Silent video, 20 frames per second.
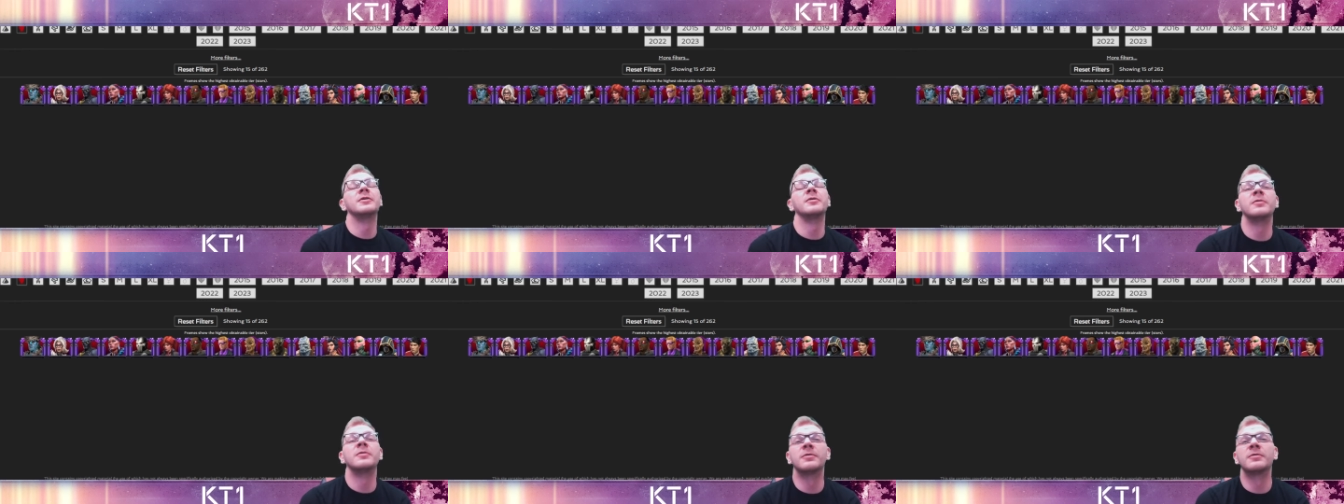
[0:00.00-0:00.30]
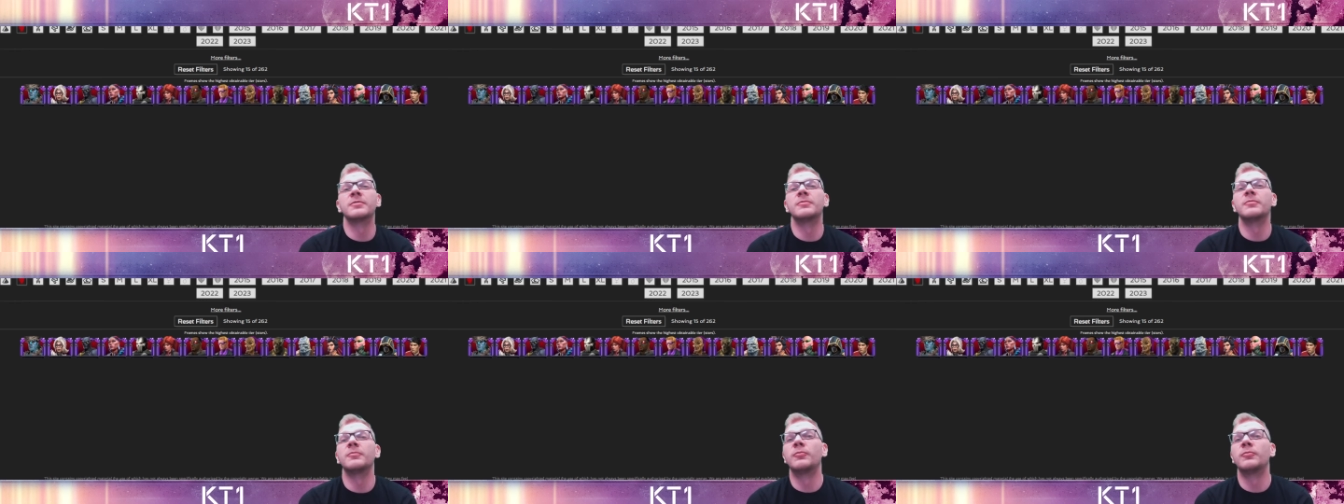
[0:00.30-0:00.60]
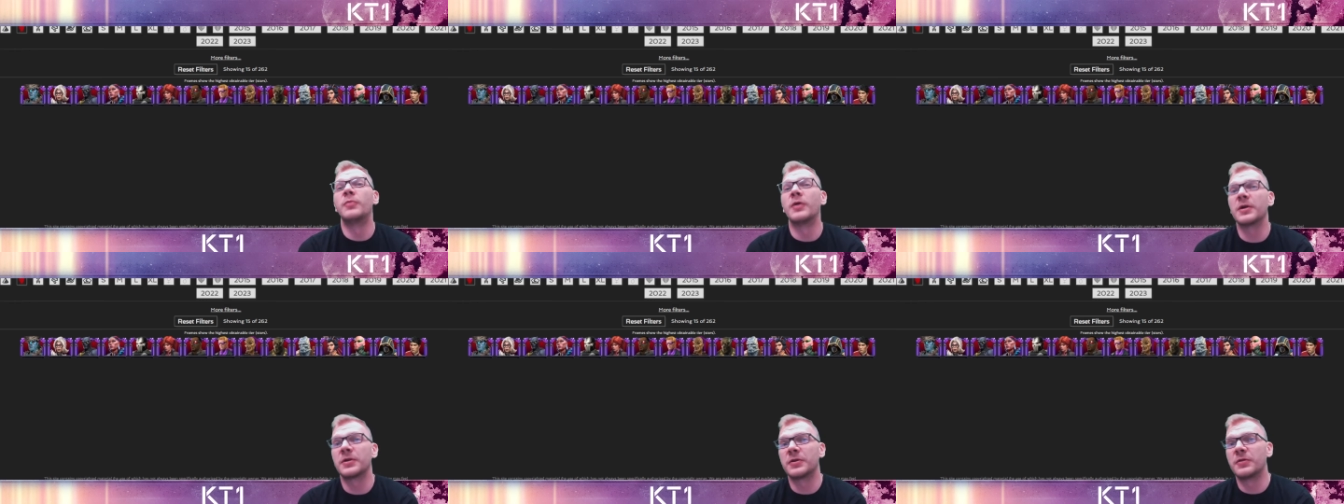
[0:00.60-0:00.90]
on
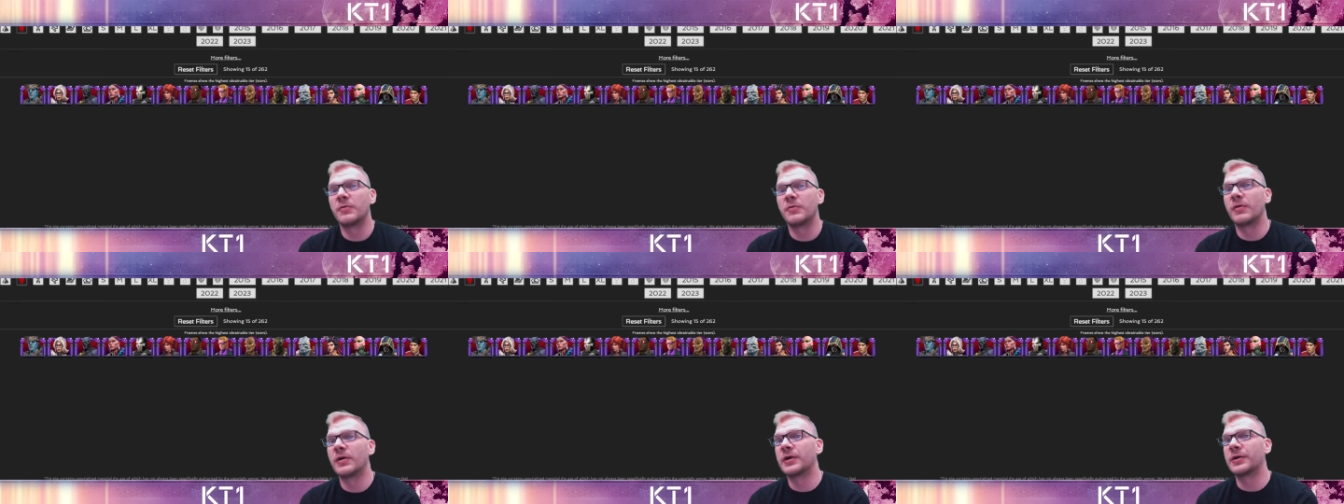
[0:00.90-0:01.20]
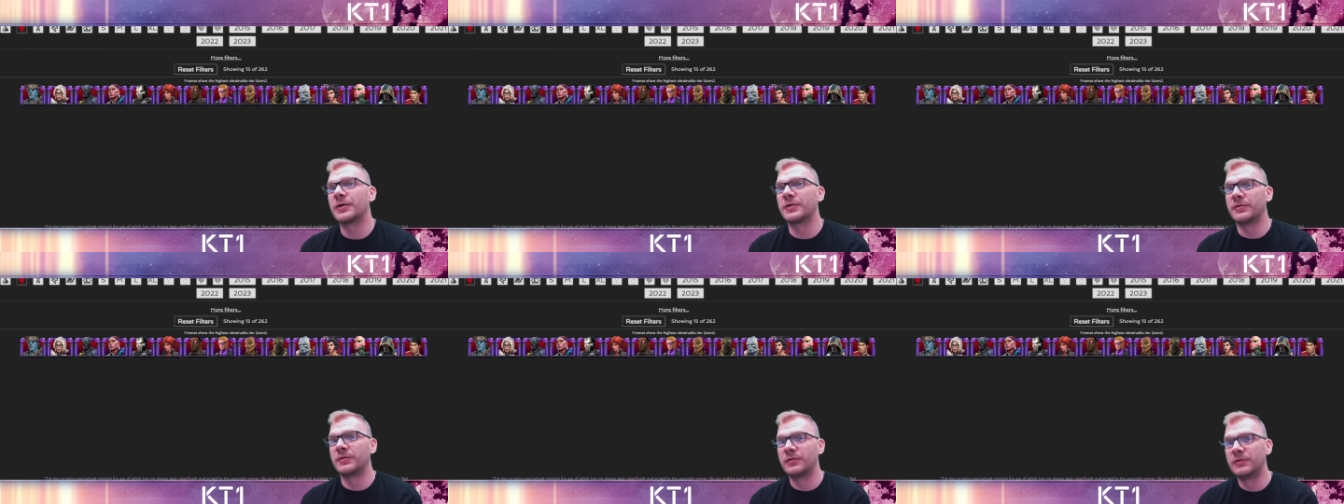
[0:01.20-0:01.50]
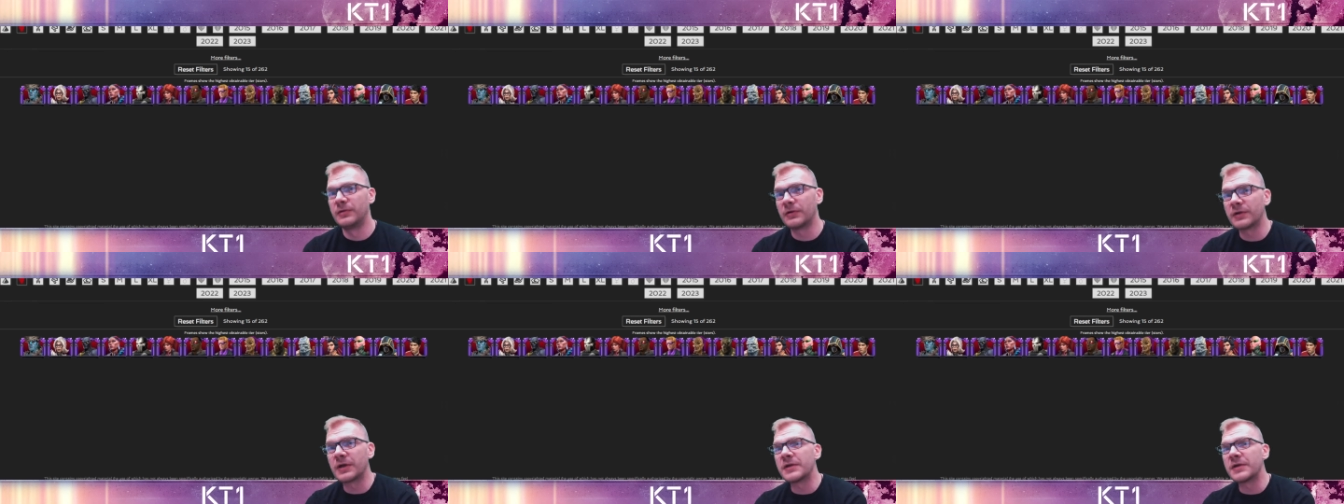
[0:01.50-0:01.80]
what you are
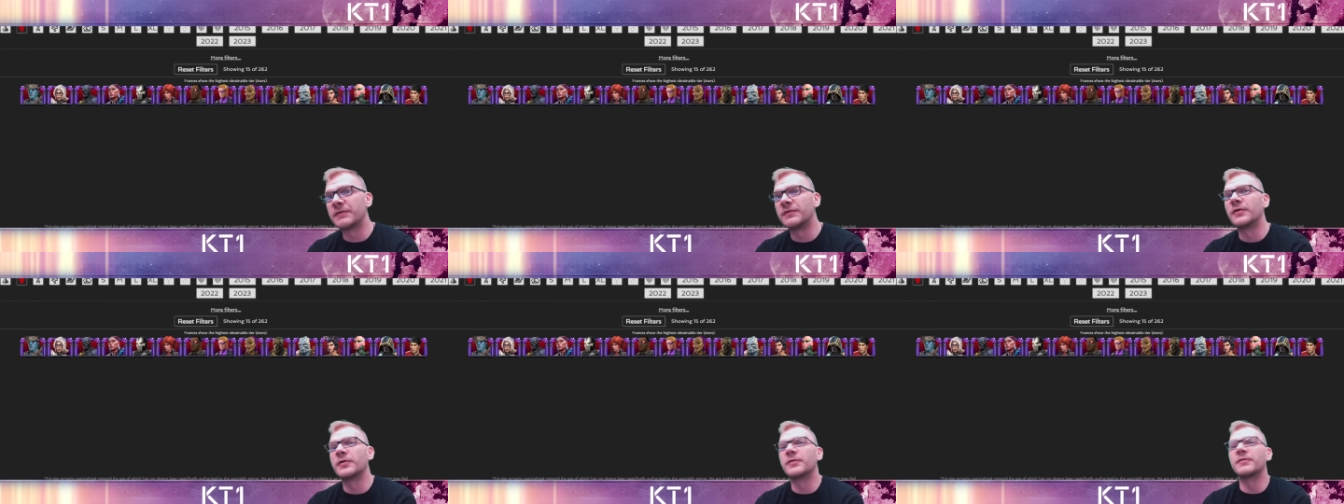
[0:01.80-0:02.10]
looking for,